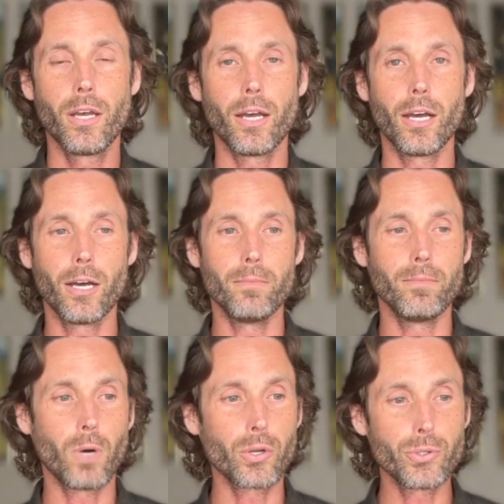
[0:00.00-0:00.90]

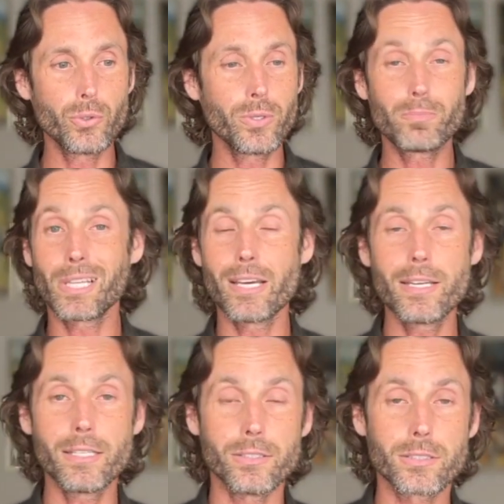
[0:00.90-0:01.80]
Are you in
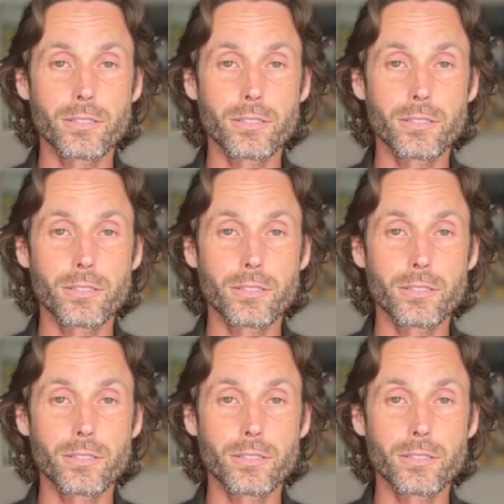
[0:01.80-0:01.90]
plays?